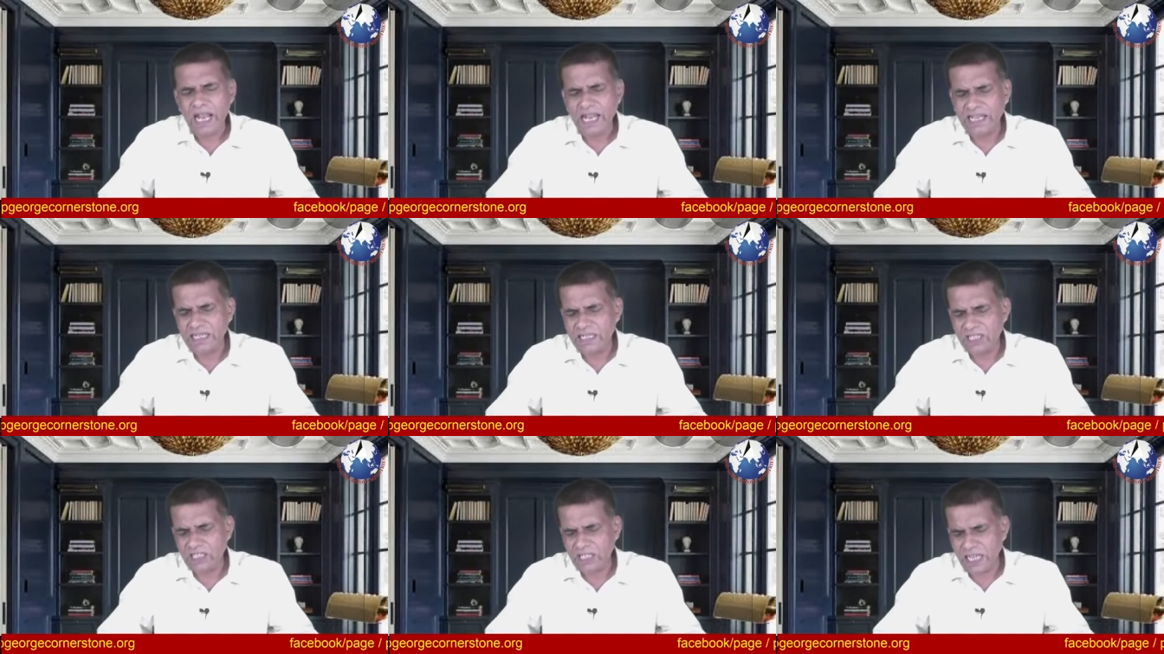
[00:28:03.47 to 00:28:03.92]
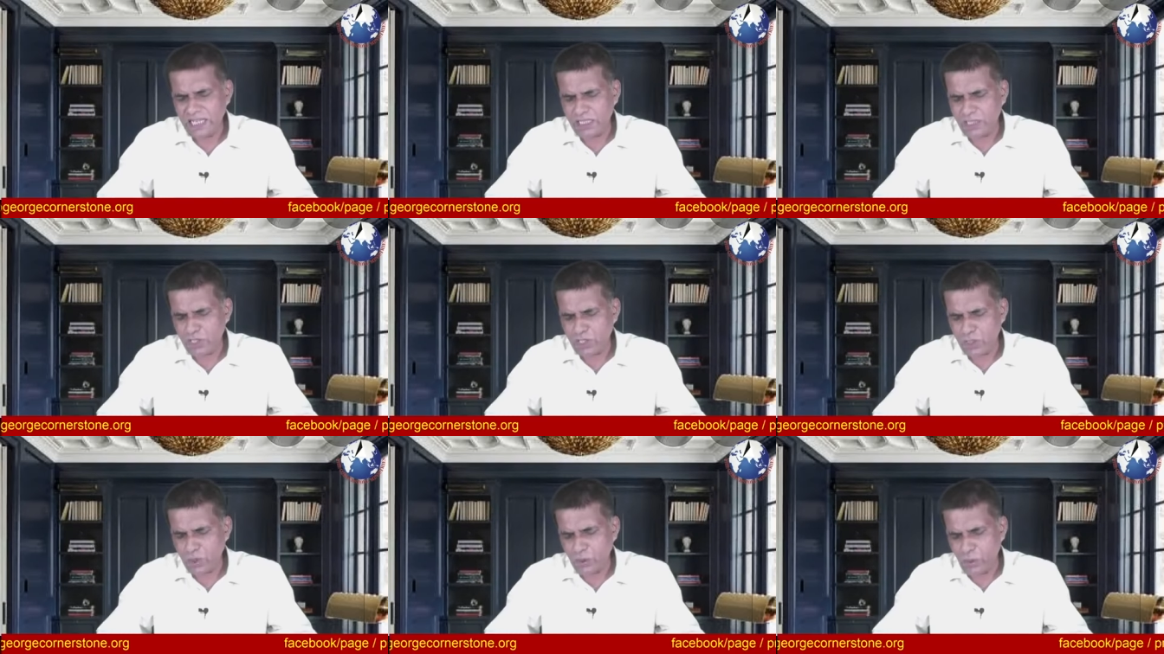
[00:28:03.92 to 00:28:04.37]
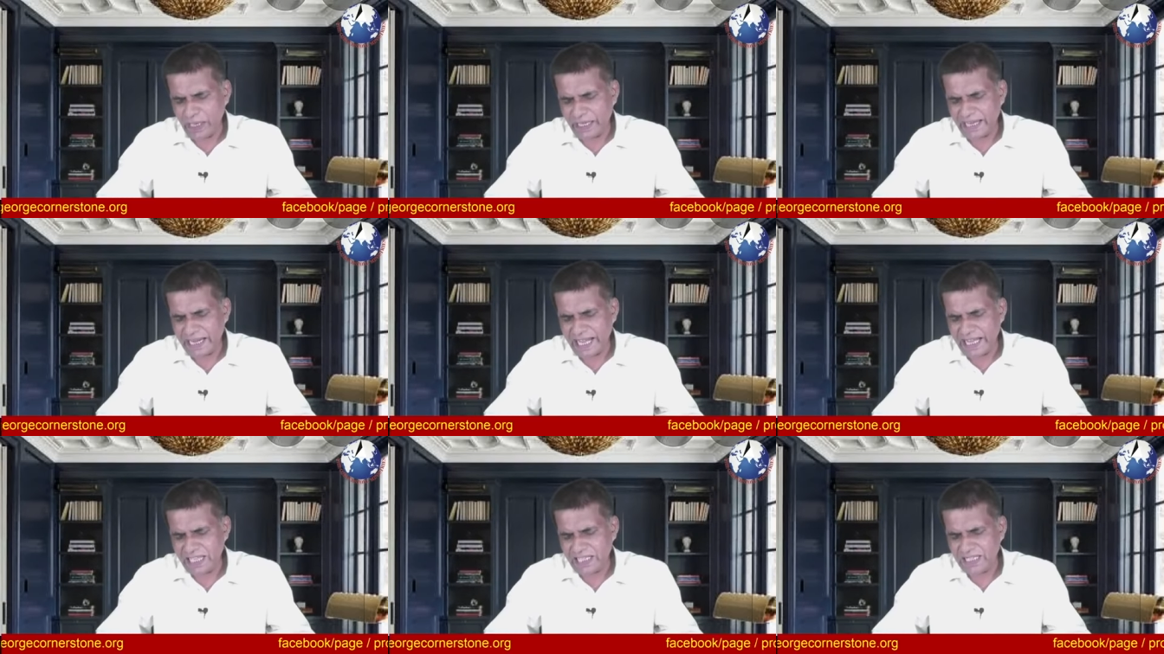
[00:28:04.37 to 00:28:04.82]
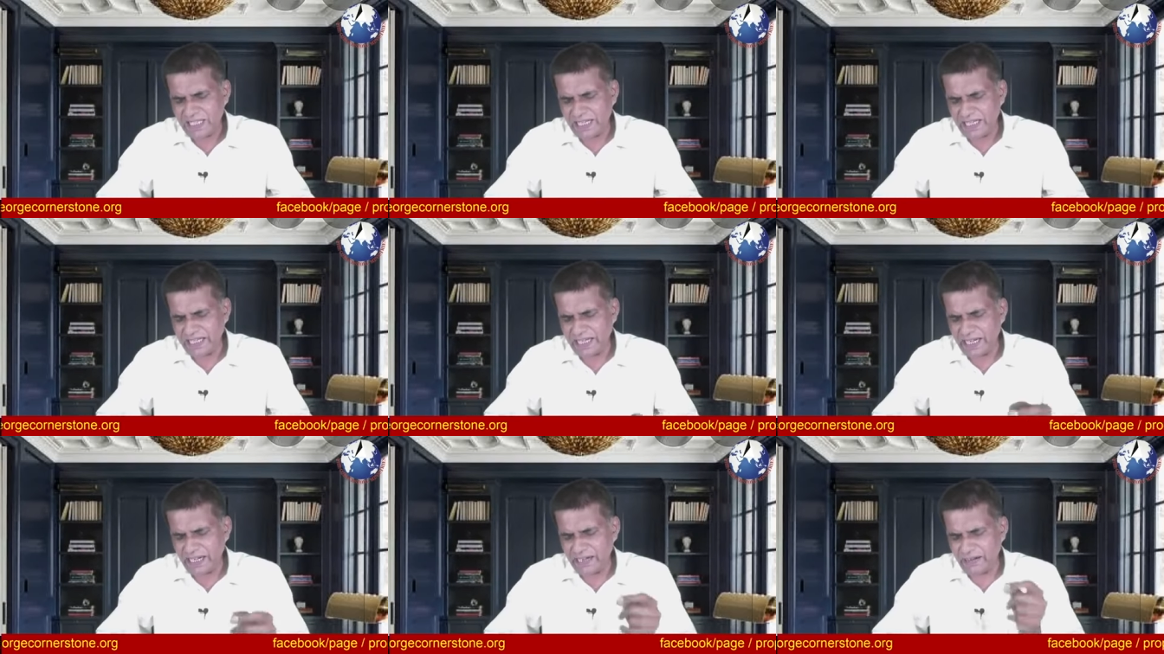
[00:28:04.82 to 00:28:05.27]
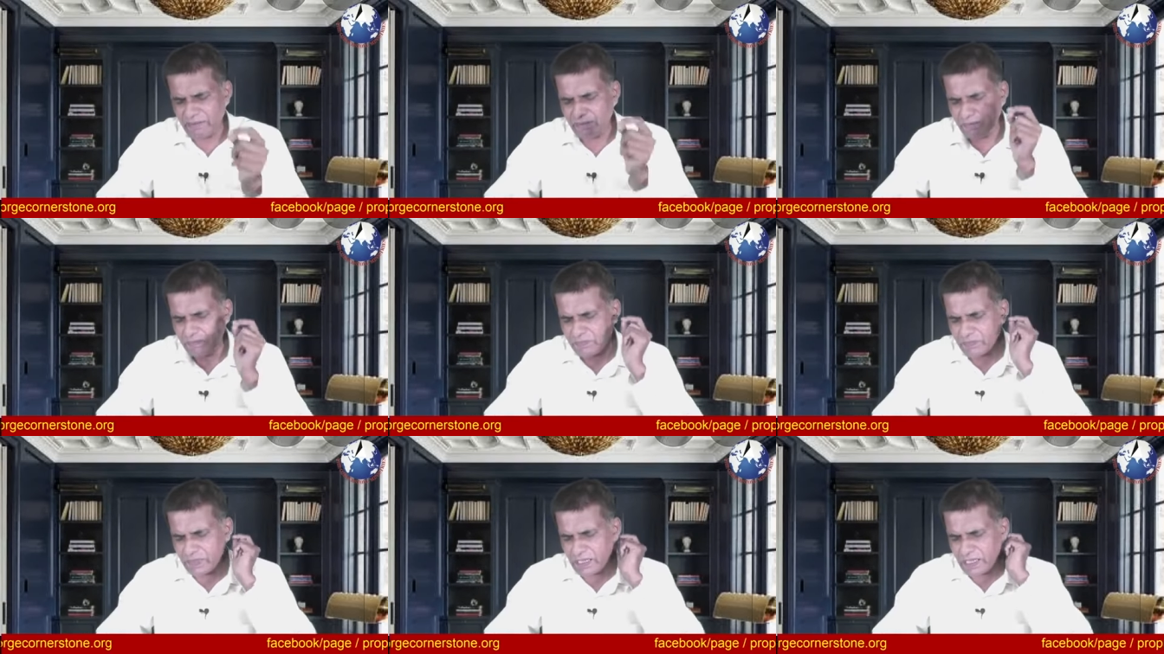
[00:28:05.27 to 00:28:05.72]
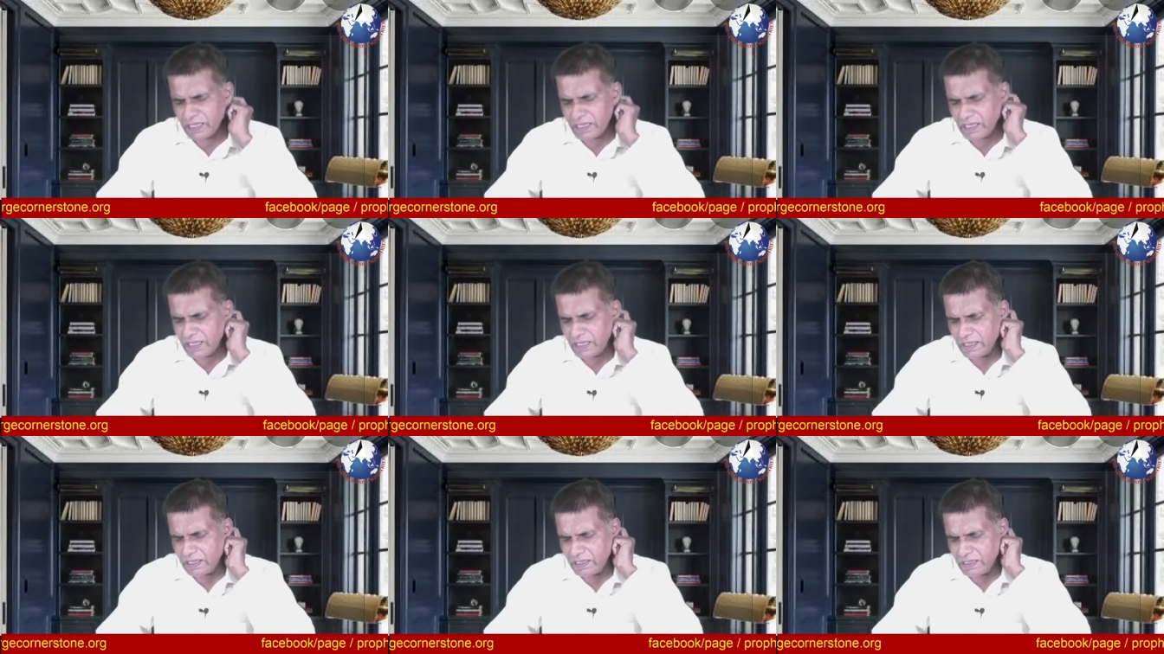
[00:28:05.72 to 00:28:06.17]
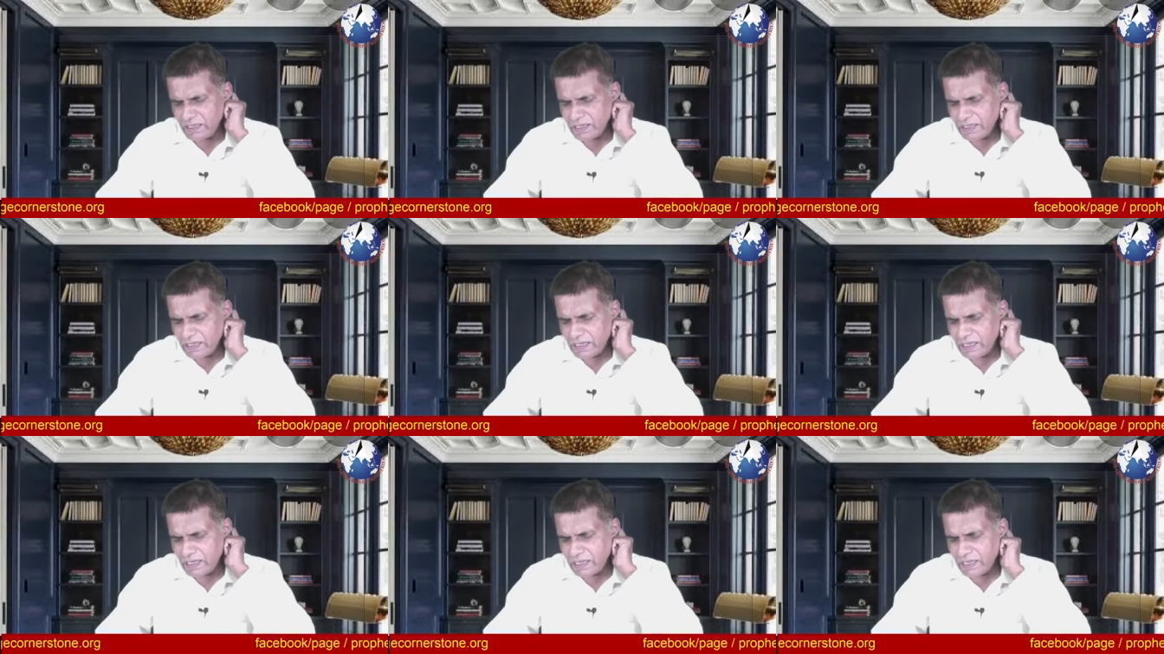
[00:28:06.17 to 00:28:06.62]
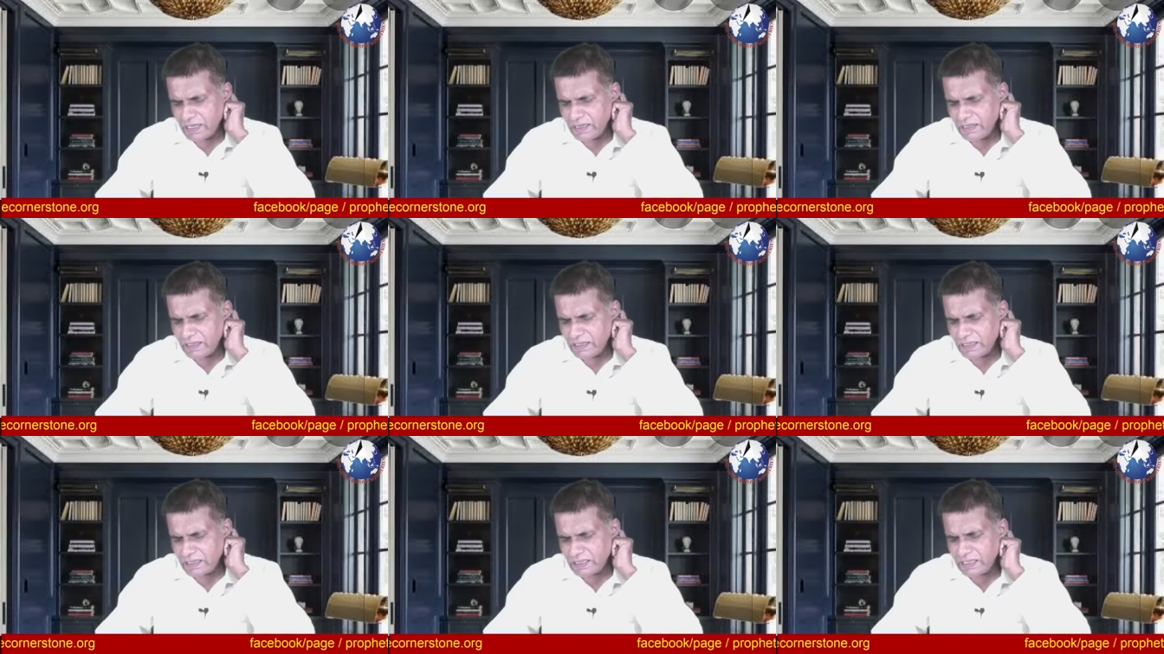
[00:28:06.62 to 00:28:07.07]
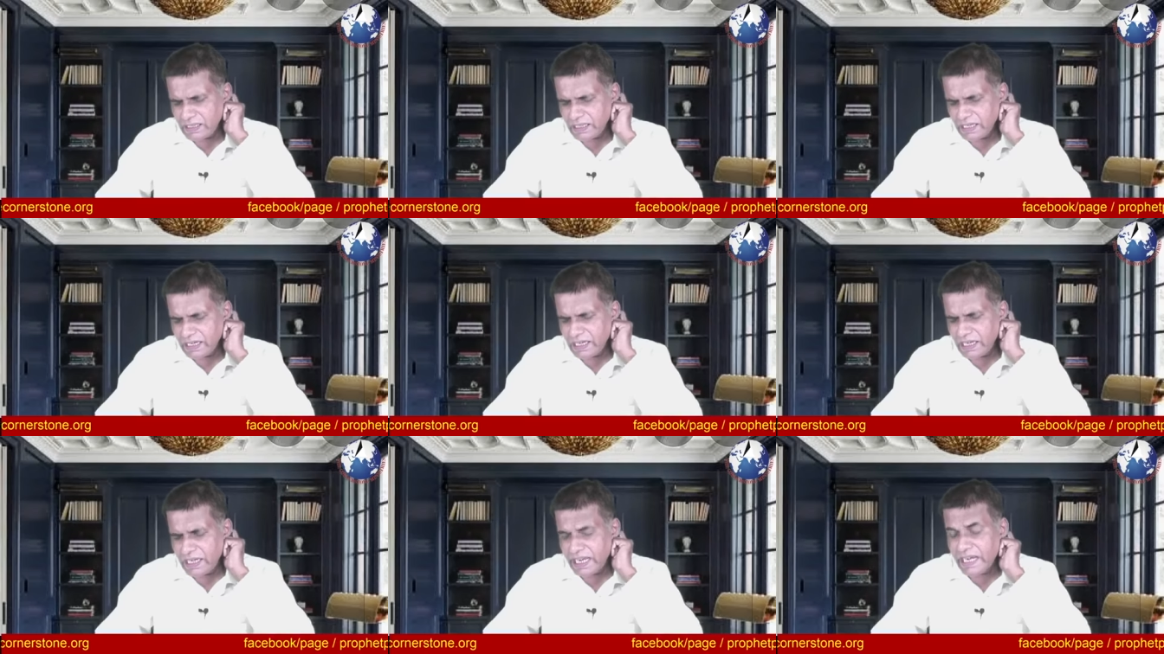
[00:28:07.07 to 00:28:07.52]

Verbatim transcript: i sense you are excited mm, uh, uh,